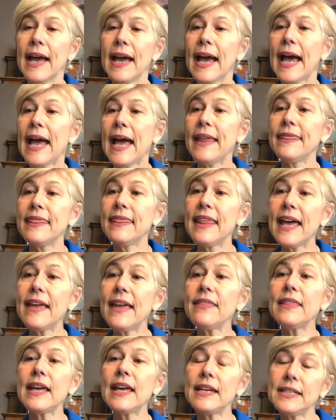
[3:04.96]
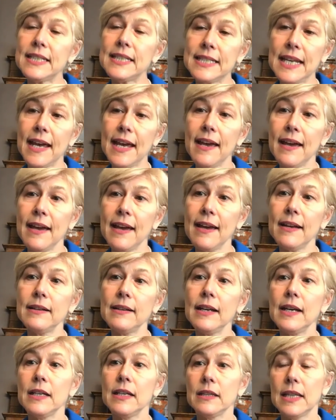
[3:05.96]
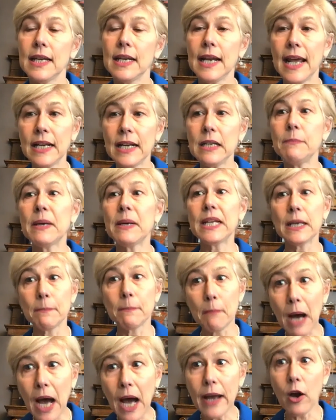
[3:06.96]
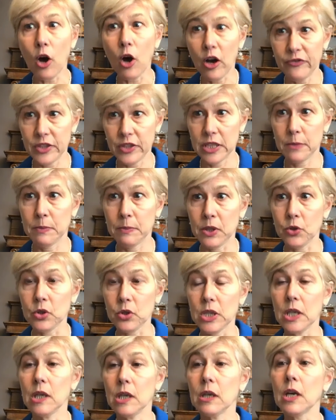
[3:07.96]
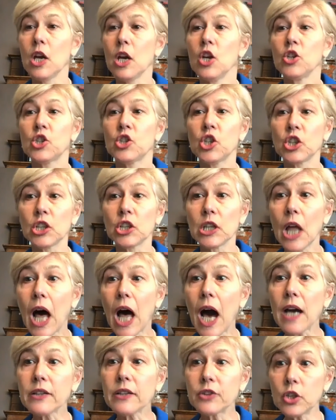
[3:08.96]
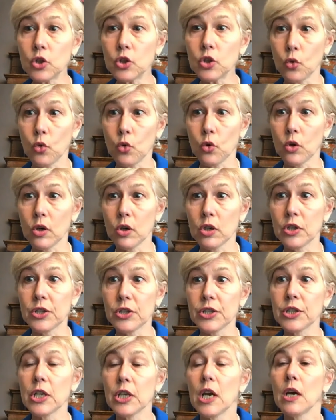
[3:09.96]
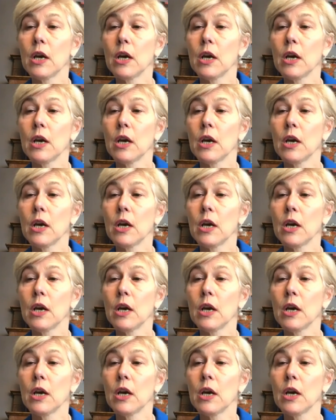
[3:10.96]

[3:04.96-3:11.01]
And then they said that anybody in my office building should lock the doors,